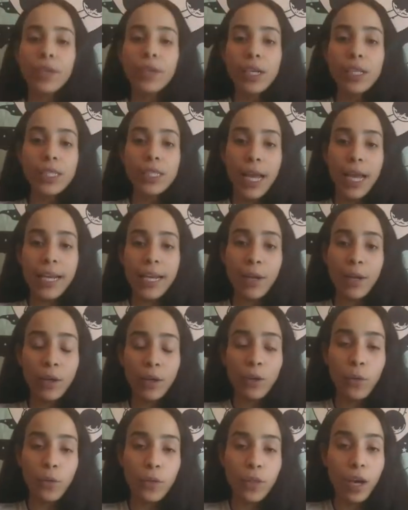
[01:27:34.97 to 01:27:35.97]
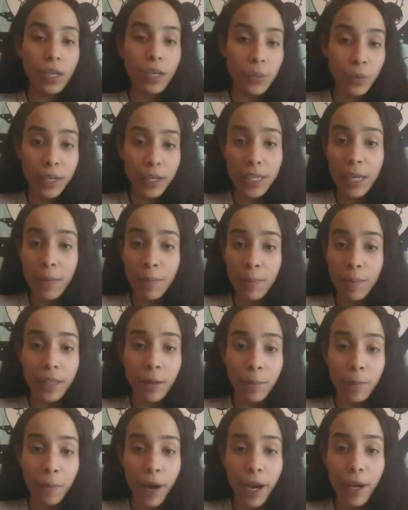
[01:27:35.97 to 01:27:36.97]
to anyone who does want to keep me in
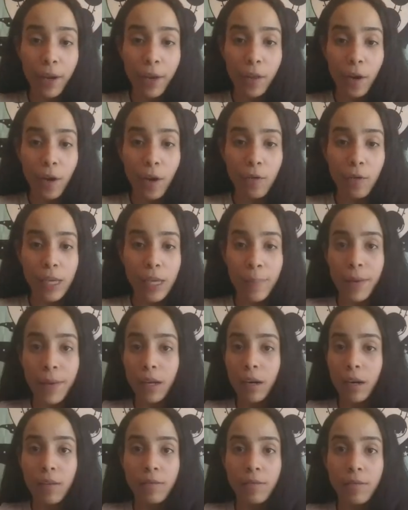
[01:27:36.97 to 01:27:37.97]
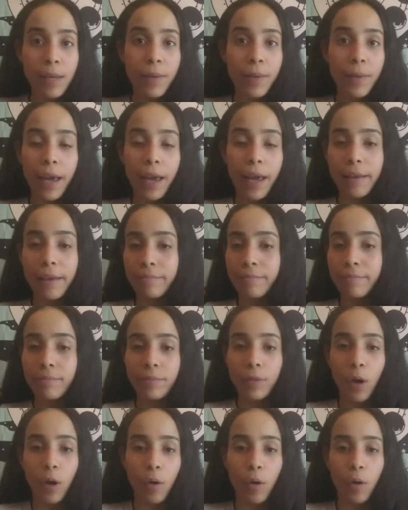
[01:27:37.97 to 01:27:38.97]
their prayer, though, send me love, send me light.
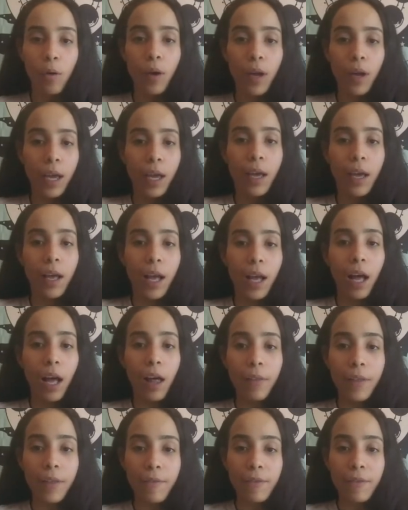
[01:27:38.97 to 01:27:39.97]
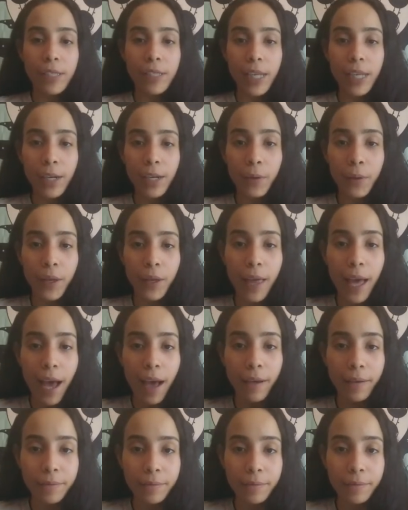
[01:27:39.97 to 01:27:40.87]
I'll never say no to that.